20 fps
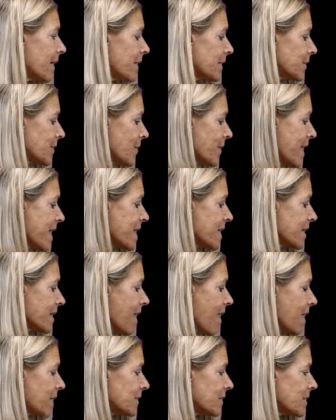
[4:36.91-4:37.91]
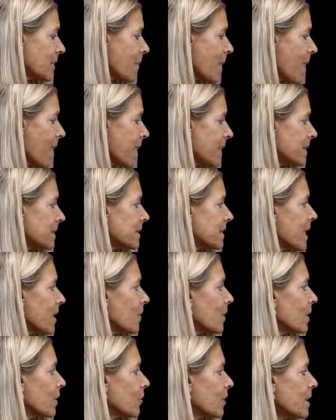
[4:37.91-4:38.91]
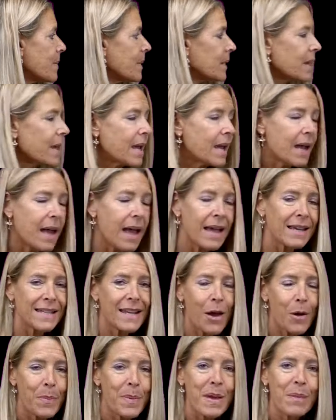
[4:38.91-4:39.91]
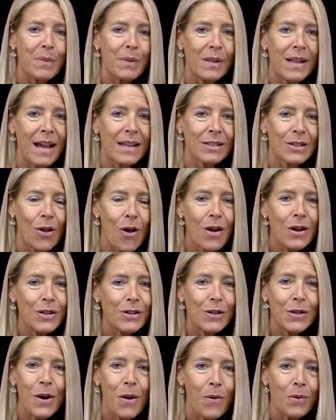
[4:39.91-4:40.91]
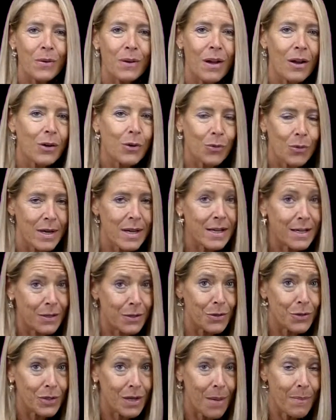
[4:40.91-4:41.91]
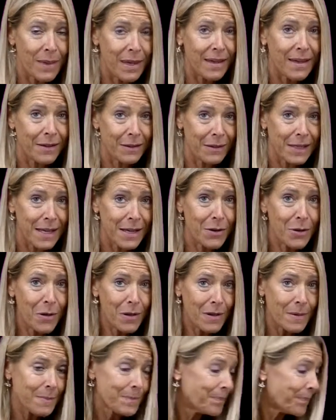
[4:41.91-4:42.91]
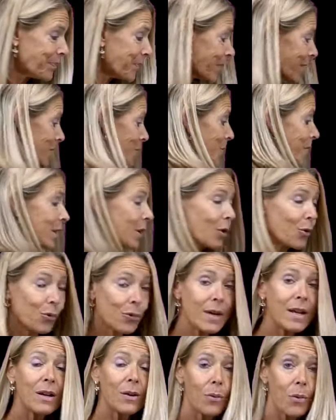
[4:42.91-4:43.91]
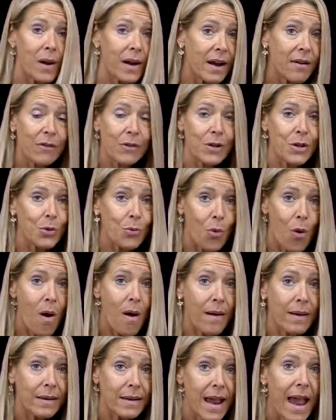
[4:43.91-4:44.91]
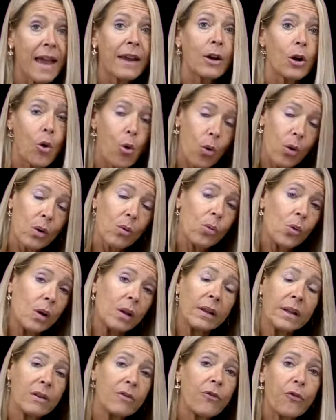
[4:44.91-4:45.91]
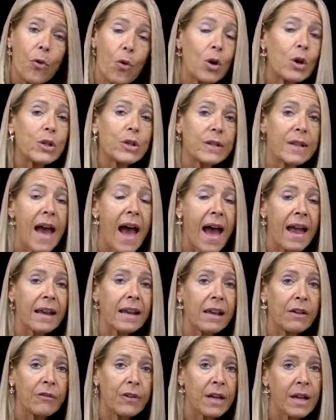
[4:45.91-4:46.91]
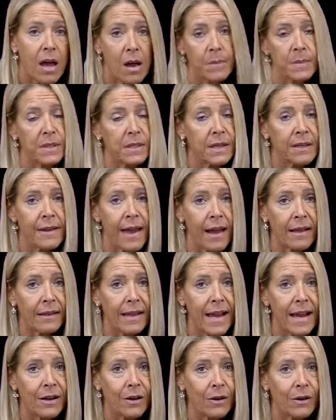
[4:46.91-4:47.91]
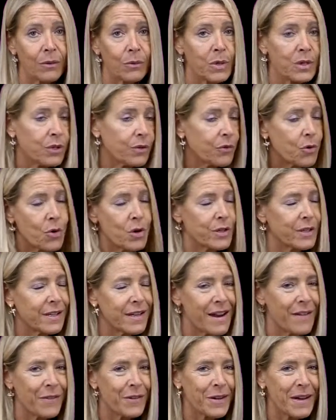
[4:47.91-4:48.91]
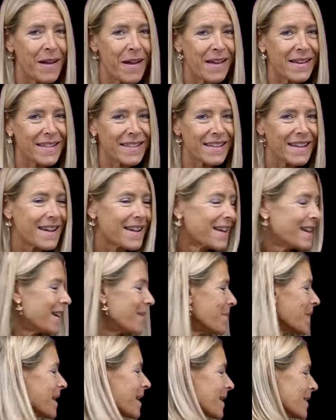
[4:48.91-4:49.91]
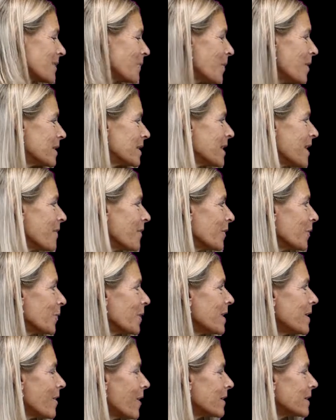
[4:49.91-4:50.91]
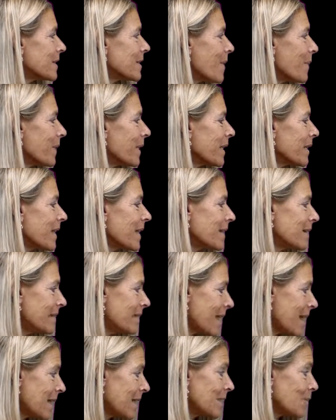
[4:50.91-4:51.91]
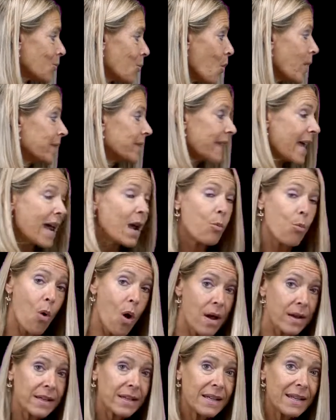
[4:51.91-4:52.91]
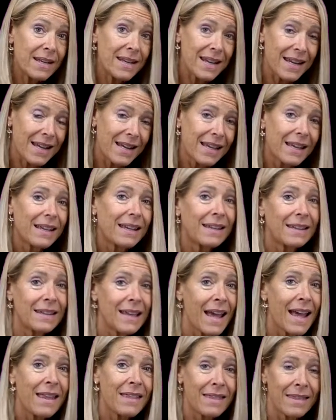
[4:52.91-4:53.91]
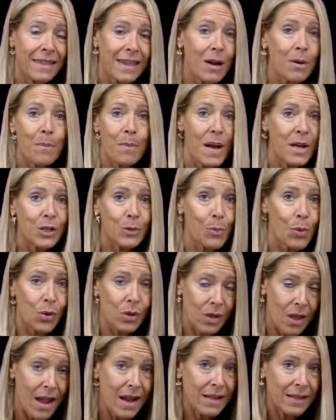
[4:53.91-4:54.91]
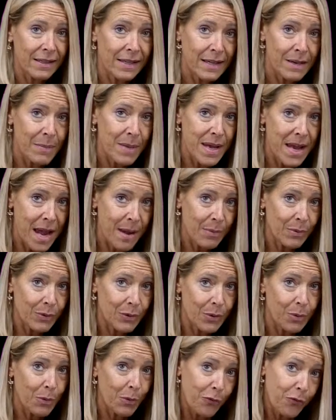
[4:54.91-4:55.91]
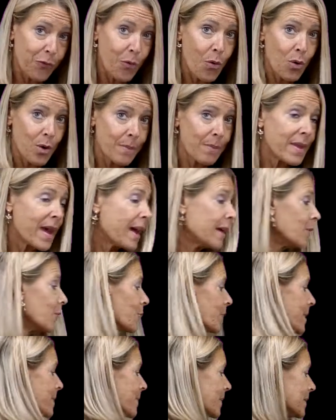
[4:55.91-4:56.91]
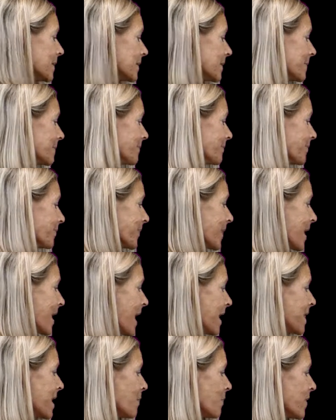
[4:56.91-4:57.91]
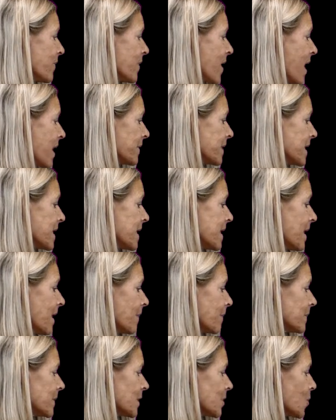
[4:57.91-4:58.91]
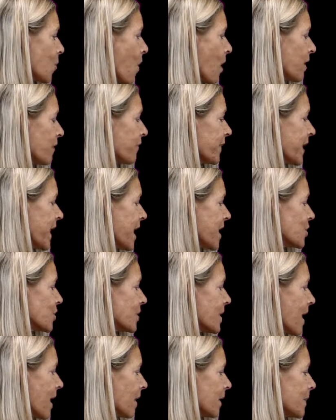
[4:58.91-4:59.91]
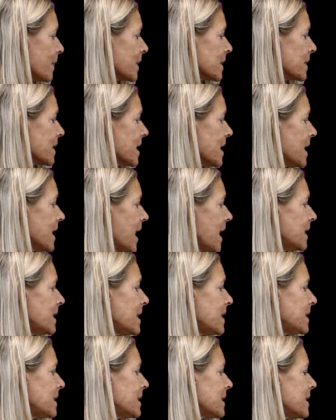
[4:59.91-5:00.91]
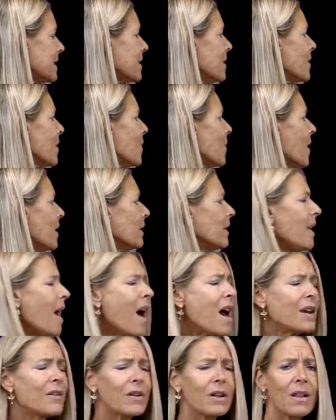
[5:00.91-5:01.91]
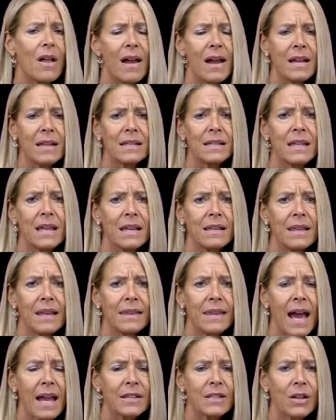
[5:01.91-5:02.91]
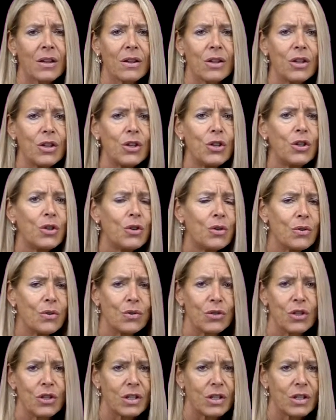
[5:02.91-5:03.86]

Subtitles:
So they can customize their agreement. I tell people, as long as you don't agree to do something illegal, you can agree to whatever you want, and a court will enforce that if it comes to that later, which of course it never does. Because once they've agreed on something that is what they wanted, then they're much more likely to be able to perform that agreement. And then we've got the disqualification element. And this, you know, a lot of clients think that that's a huge